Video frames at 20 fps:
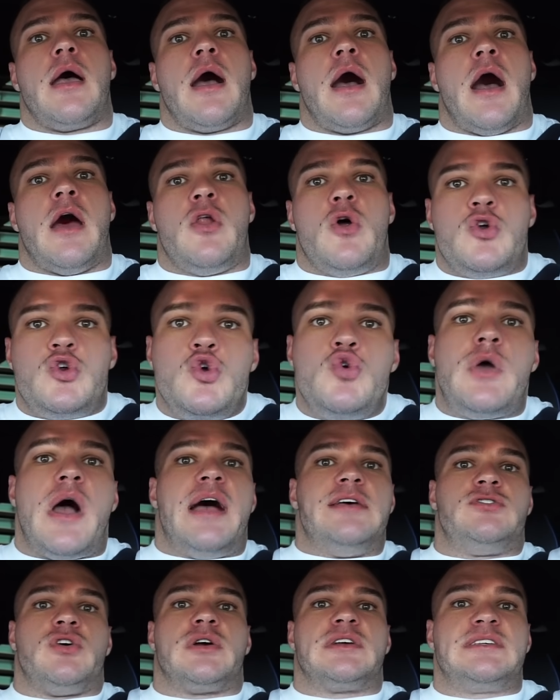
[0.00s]
I know you
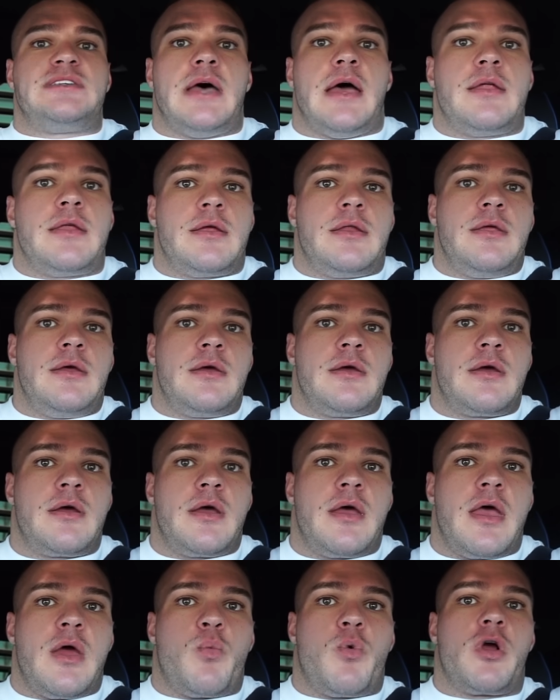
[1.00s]
guys are excited,
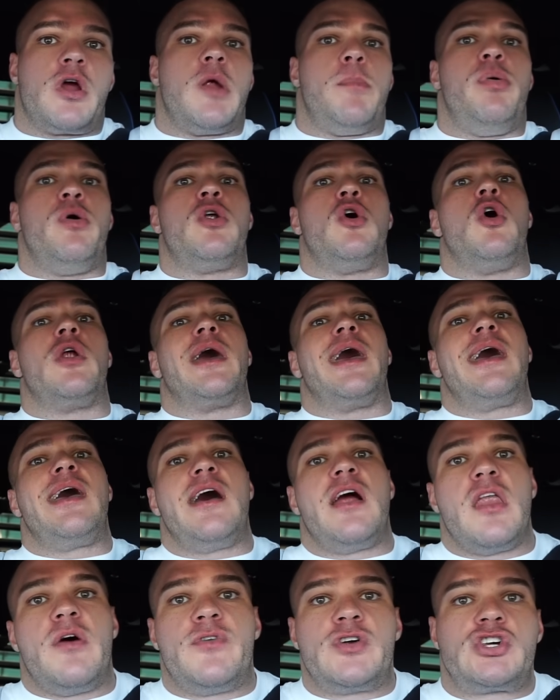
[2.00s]
and we're going to put on a
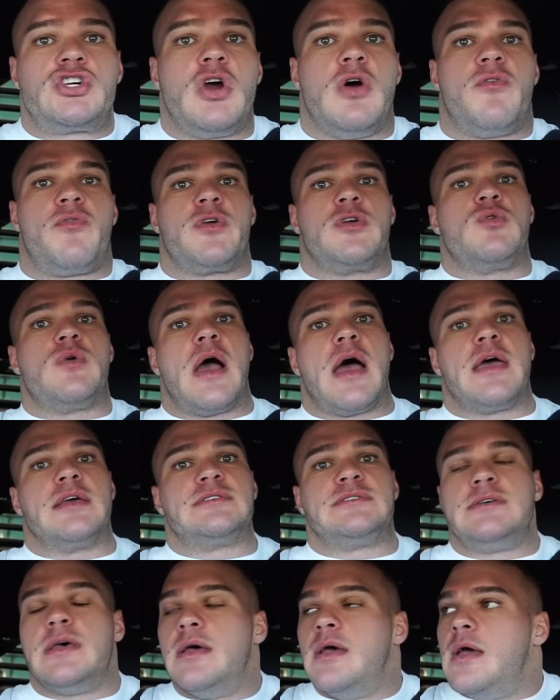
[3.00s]
hell of a show for you
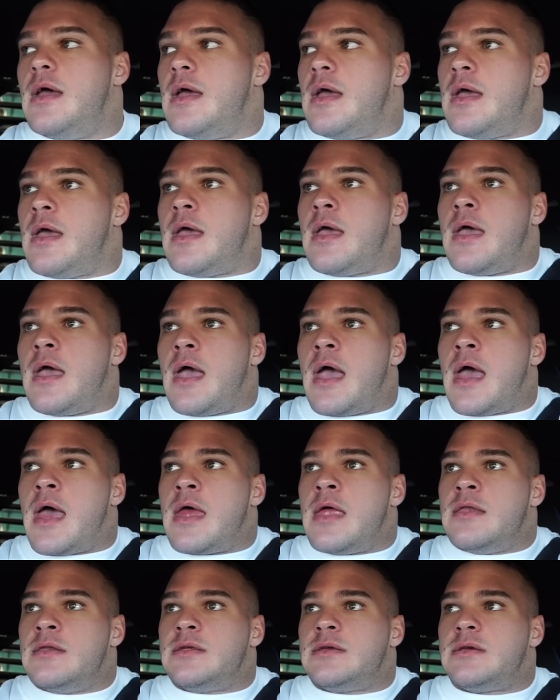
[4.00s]
guys.
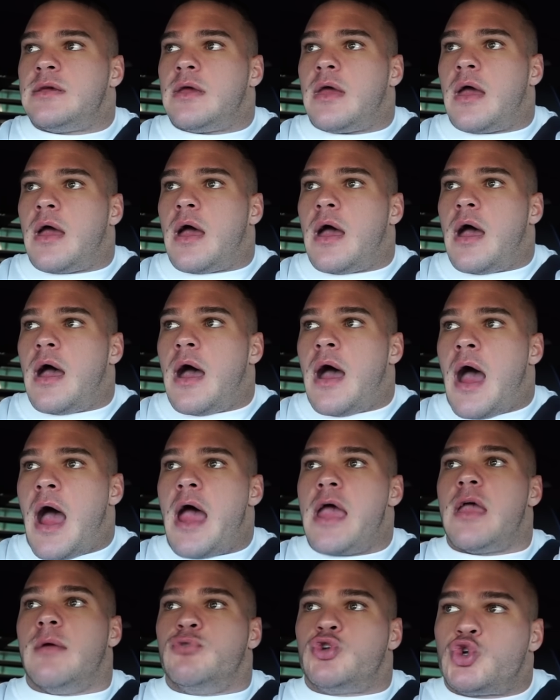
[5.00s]
And
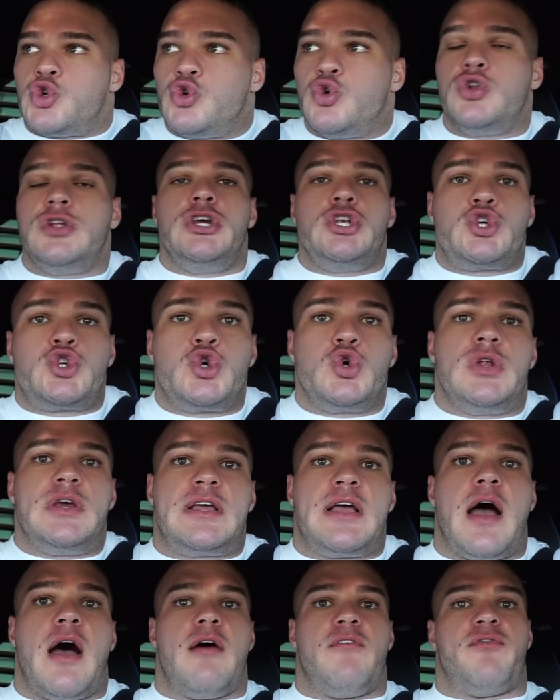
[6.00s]
I am truly, truly
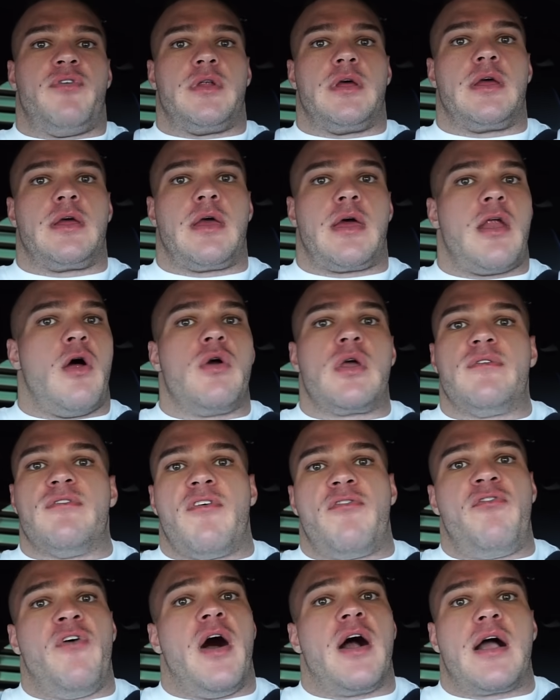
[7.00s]
confident, and I don't give
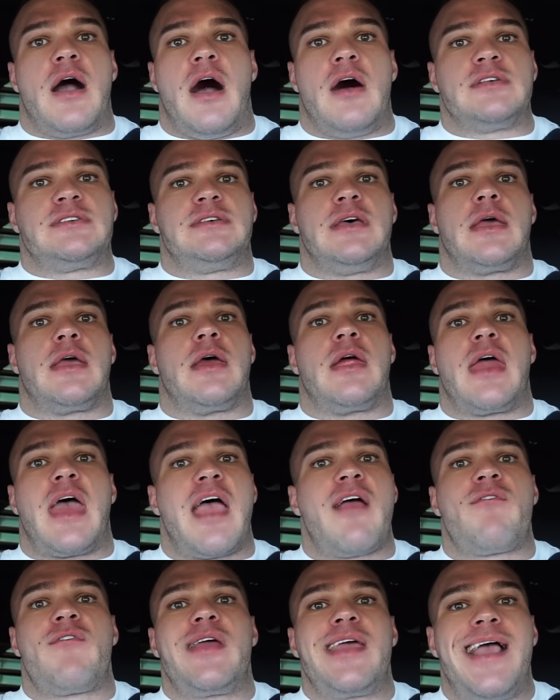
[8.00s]
a fuck. I'll say it
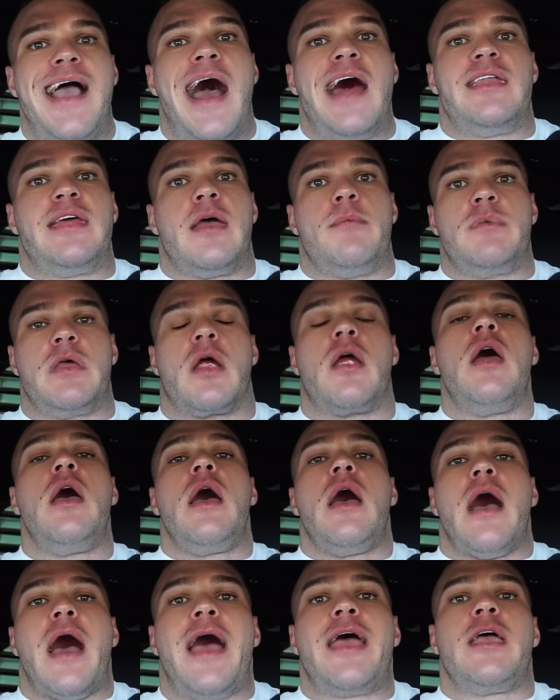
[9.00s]
every goddamn year.
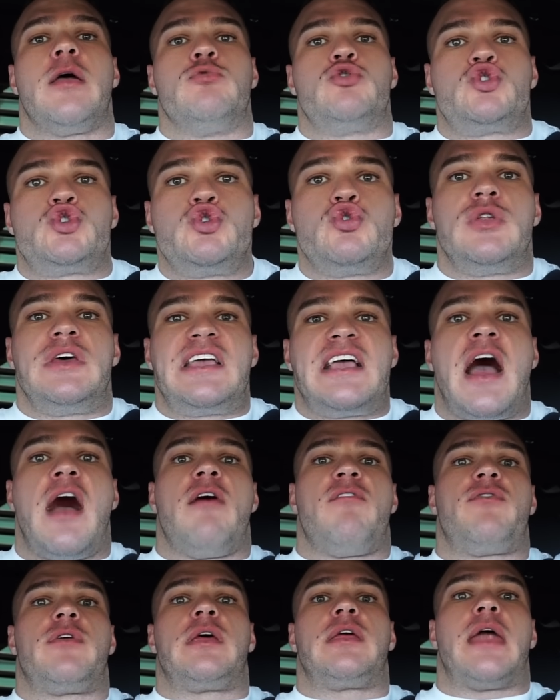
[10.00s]
I am truly
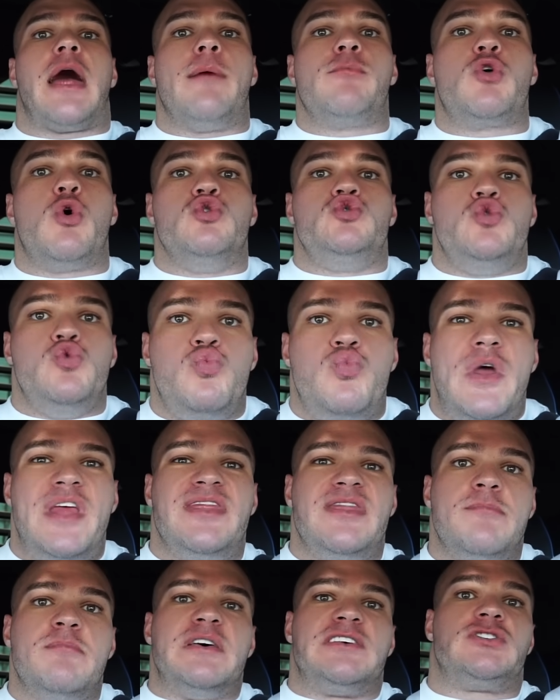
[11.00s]
confident I'm going to
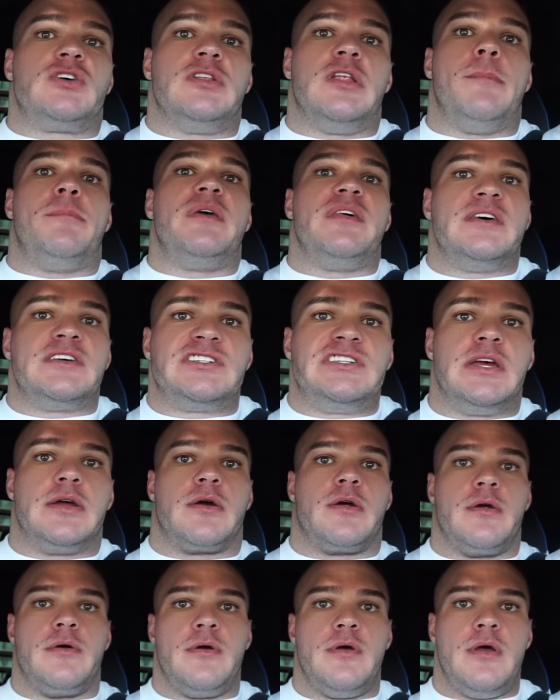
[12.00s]
win the Mr. Olympia this
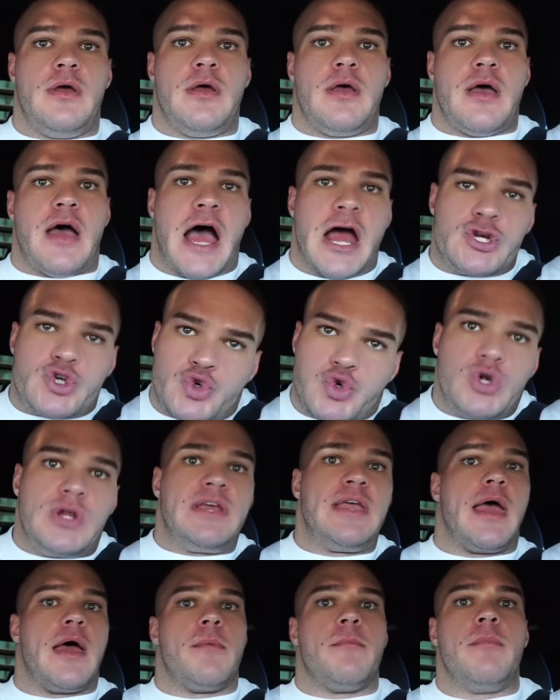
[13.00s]
year. I
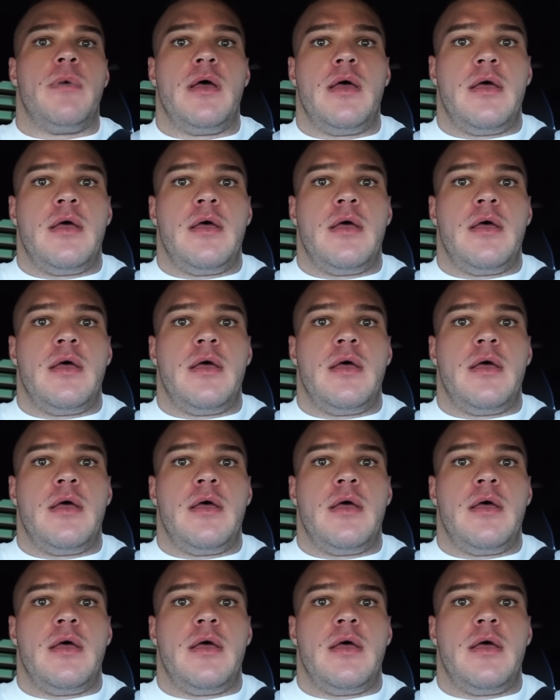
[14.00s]
truly am.